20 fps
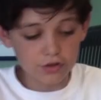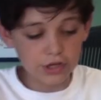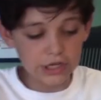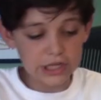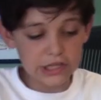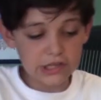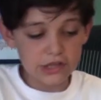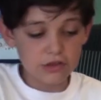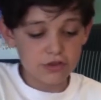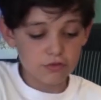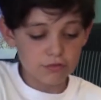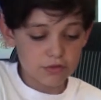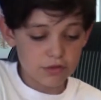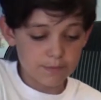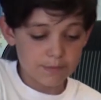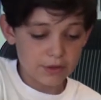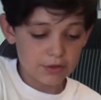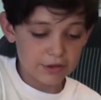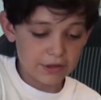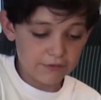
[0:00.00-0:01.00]
you need to do to
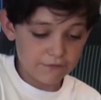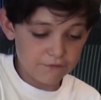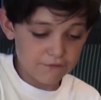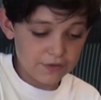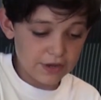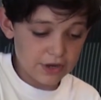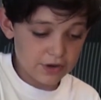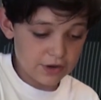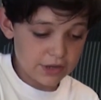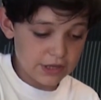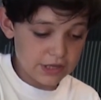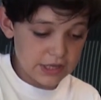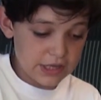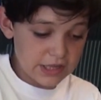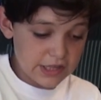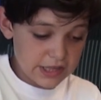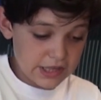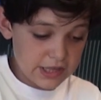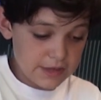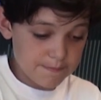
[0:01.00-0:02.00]
build a very
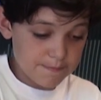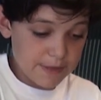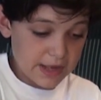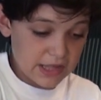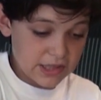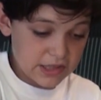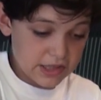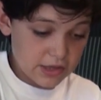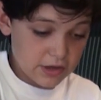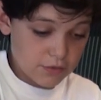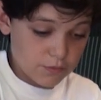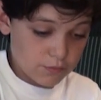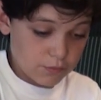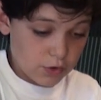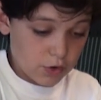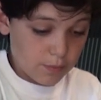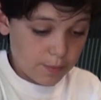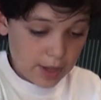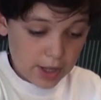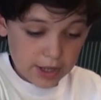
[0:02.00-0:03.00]
easy basic
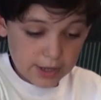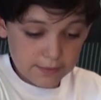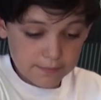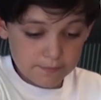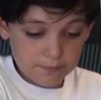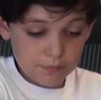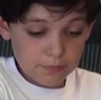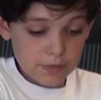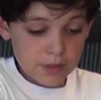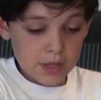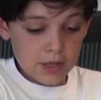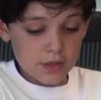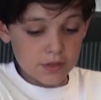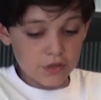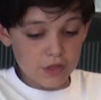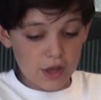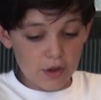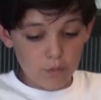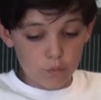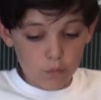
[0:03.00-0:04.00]
robot
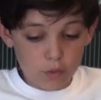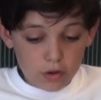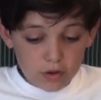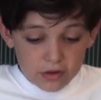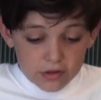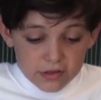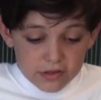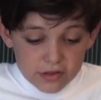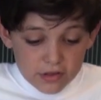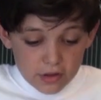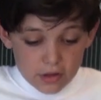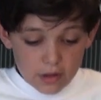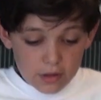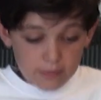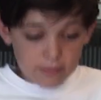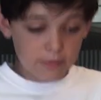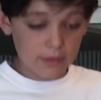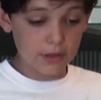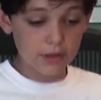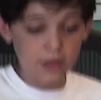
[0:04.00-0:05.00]
that works.
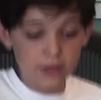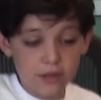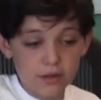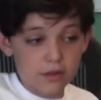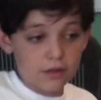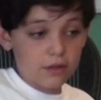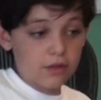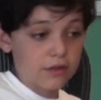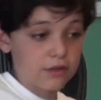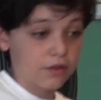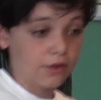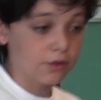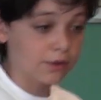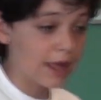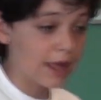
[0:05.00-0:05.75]
Um, the